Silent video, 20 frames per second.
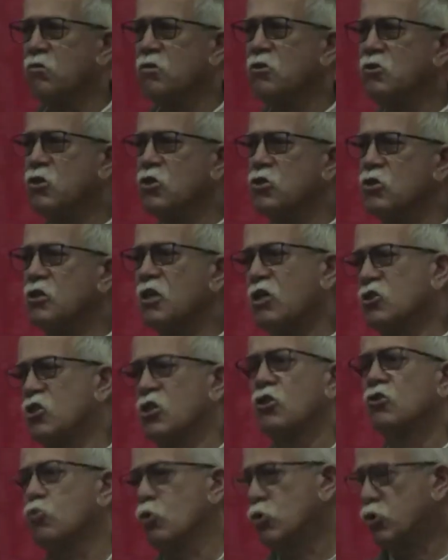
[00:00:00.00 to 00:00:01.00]
It just gets
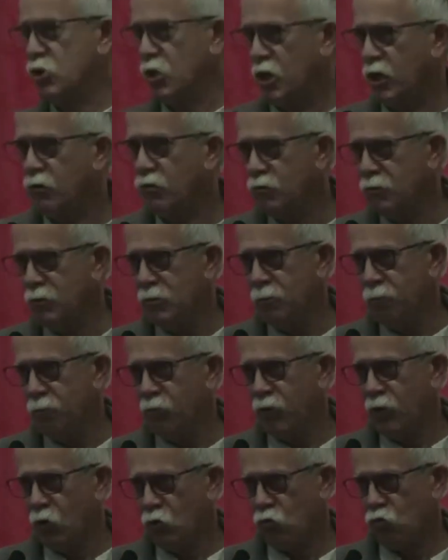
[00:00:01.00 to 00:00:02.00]
interesting,
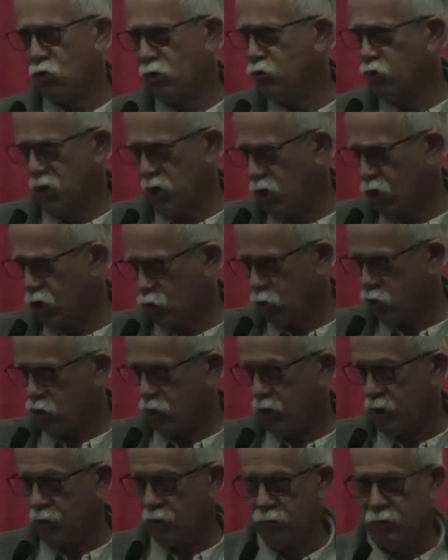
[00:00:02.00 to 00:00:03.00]
really
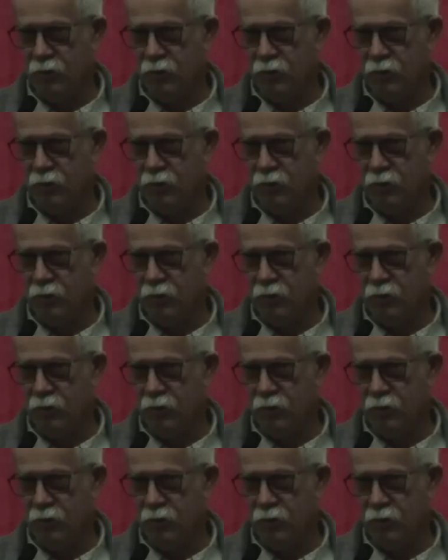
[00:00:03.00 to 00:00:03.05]
interesting